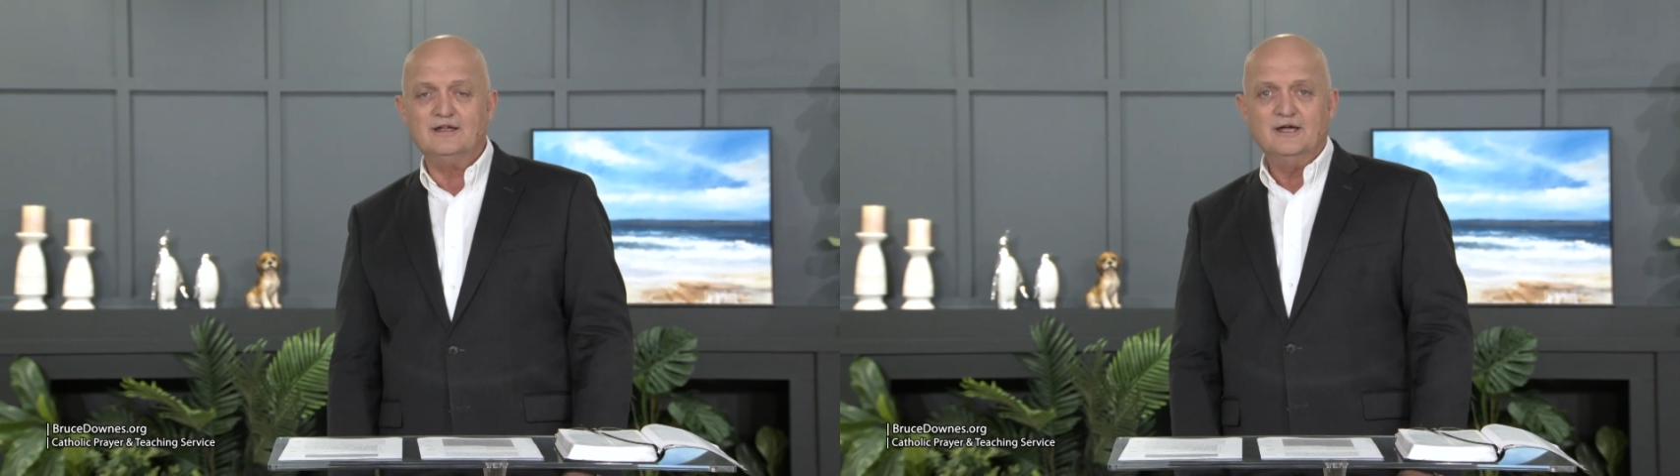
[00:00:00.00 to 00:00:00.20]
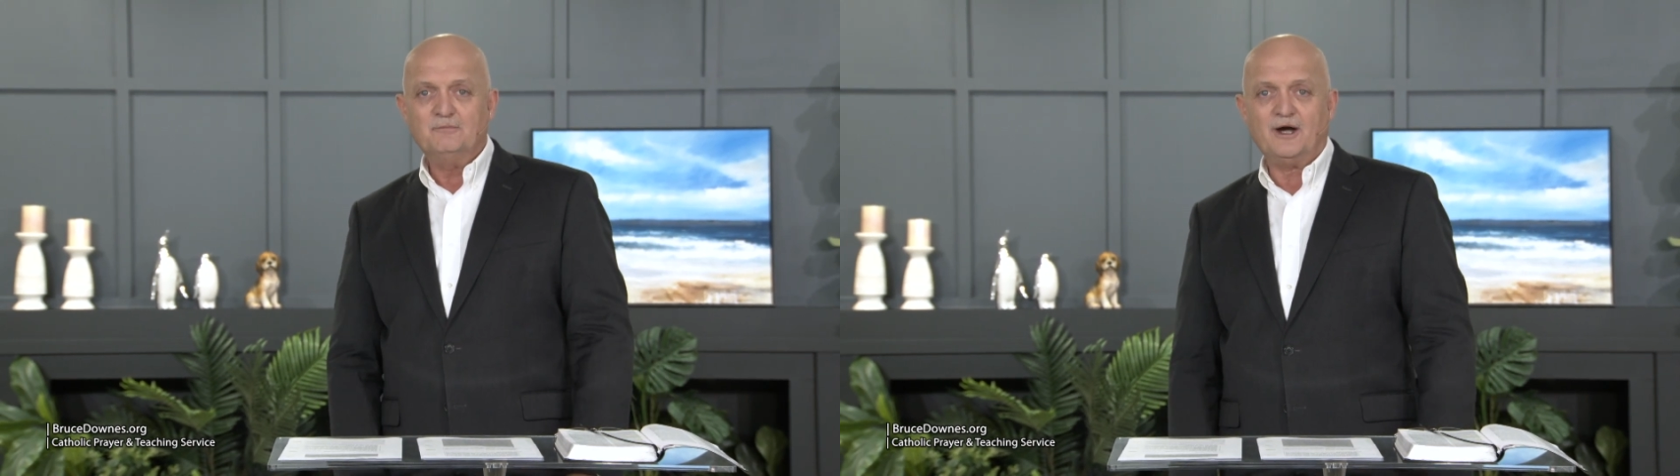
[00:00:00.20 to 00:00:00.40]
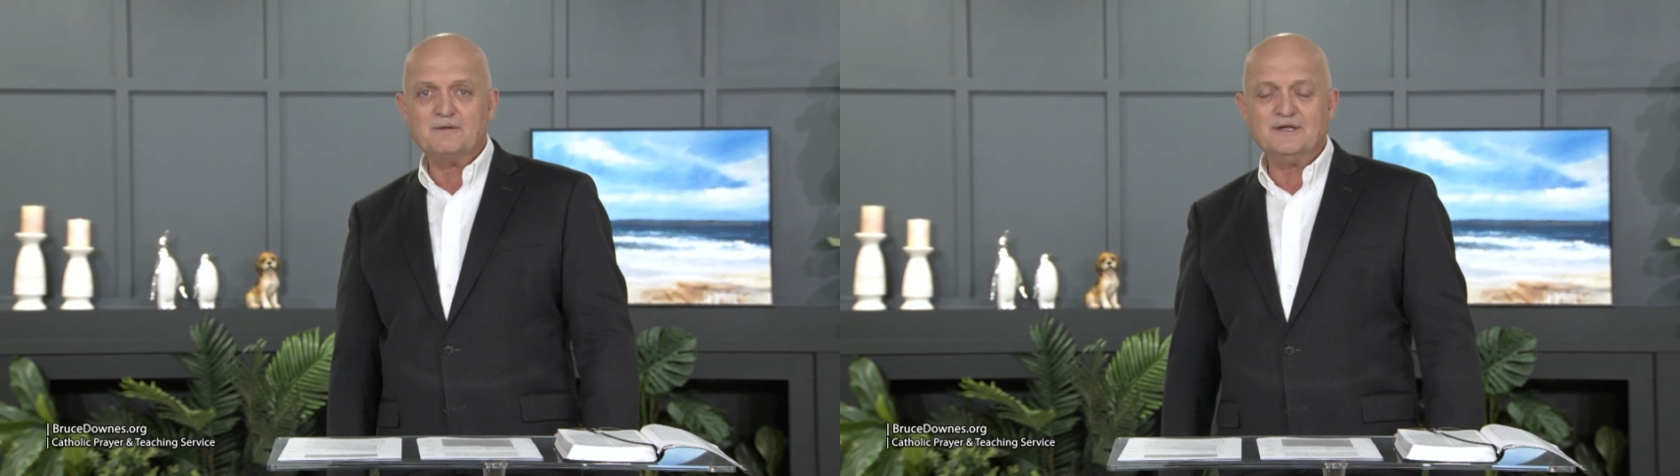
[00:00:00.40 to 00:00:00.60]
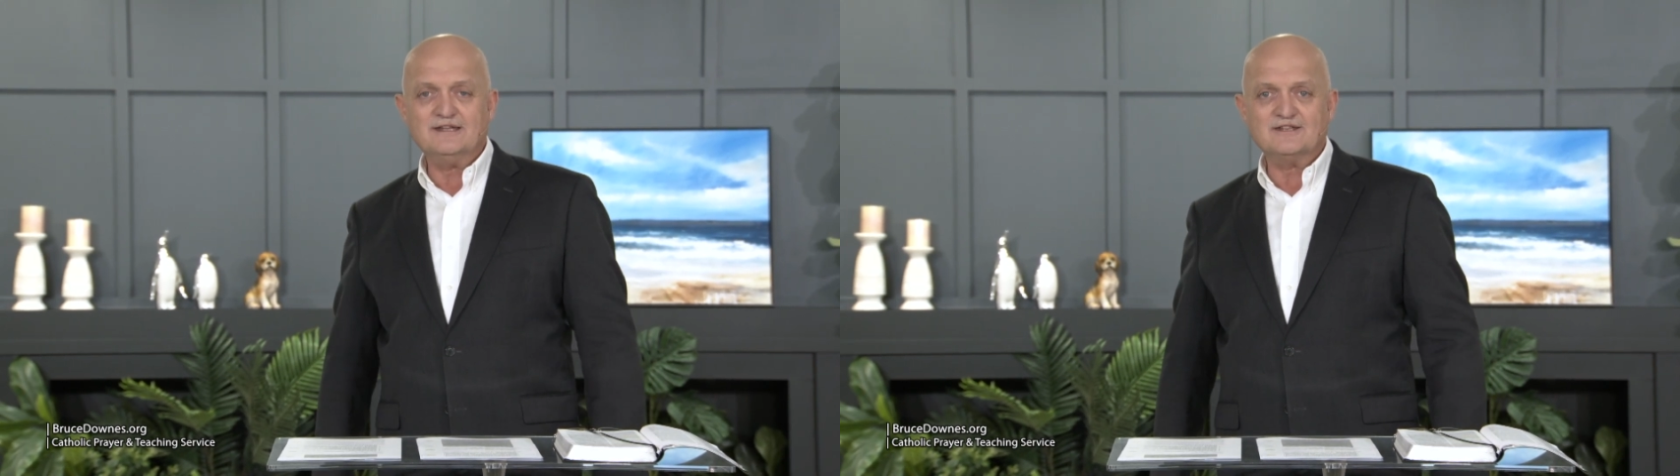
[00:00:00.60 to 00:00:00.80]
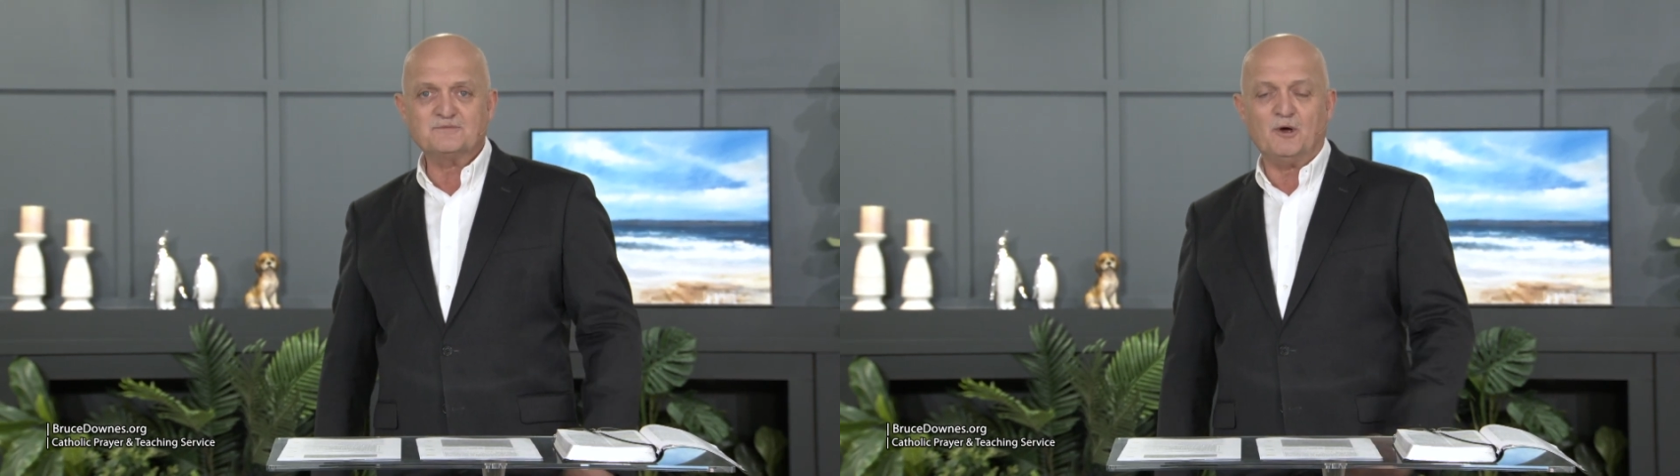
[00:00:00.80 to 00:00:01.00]
pray to me in the
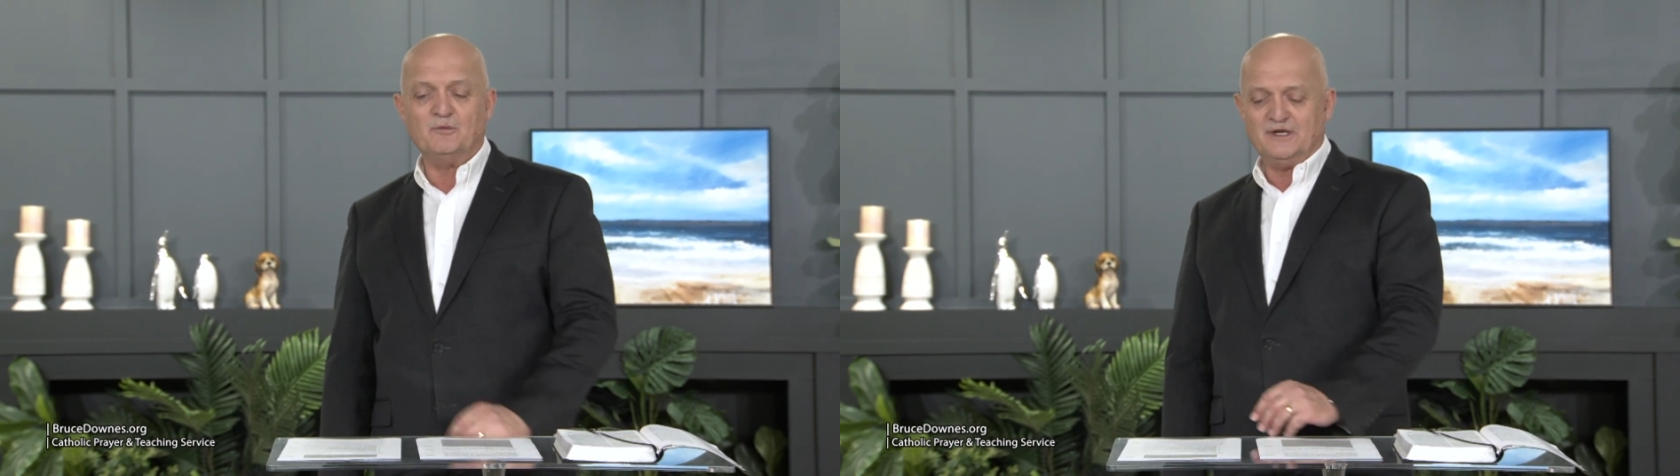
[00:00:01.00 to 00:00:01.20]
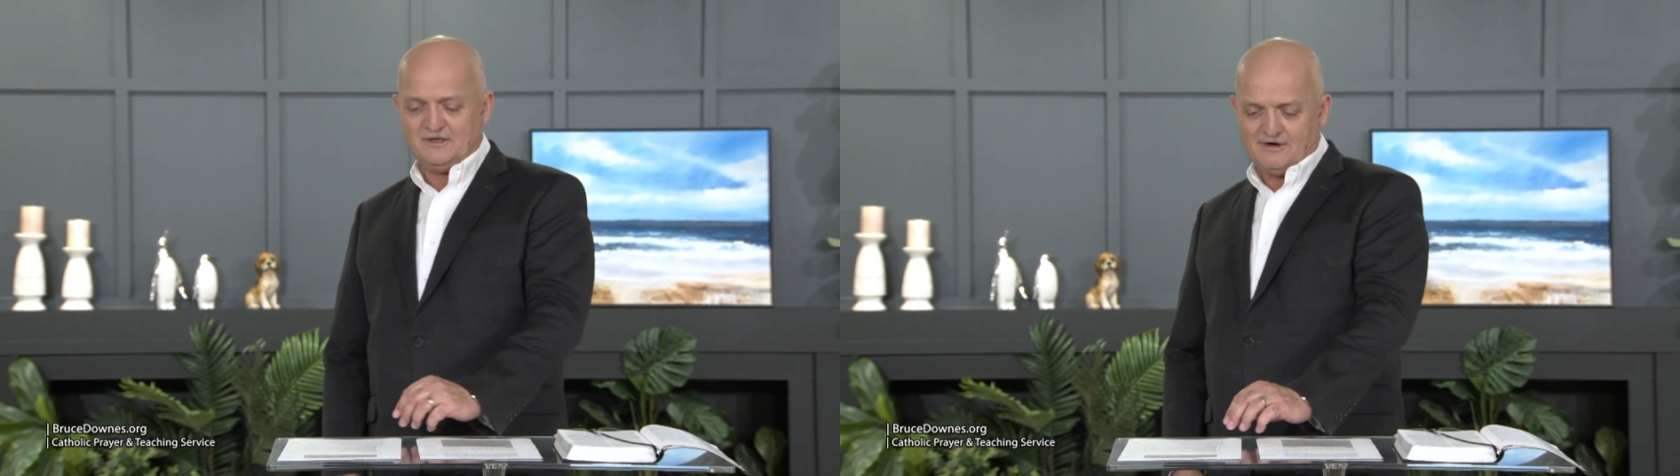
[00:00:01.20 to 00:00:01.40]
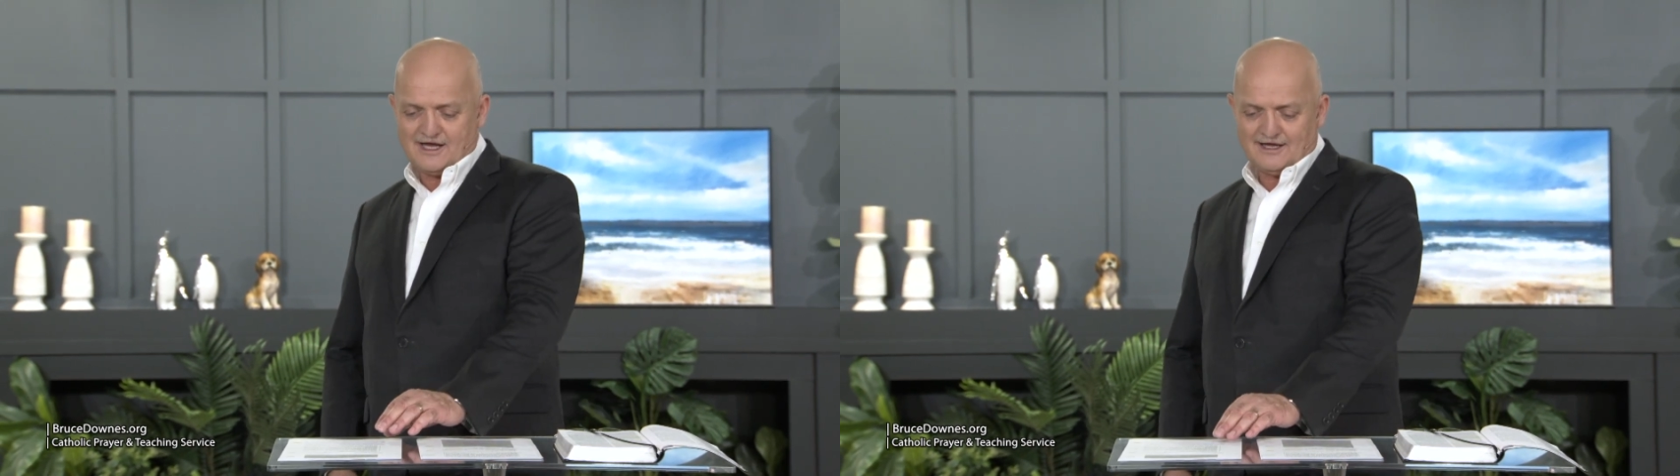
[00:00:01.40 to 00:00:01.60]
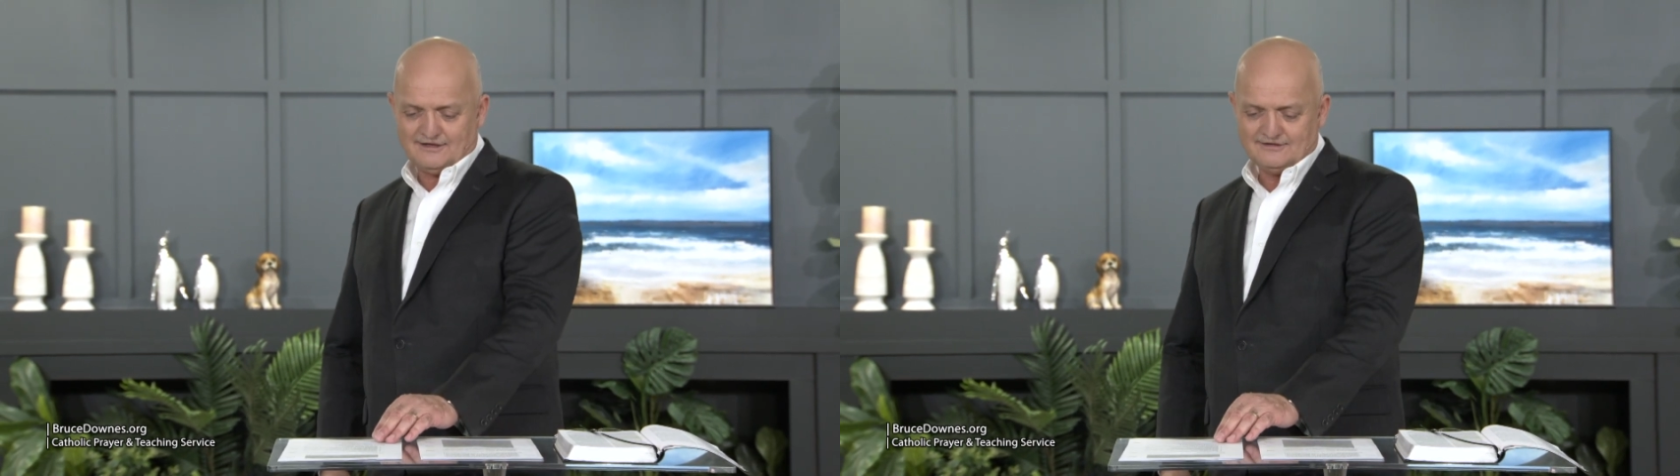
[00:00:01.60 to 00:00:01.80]
spot where you are.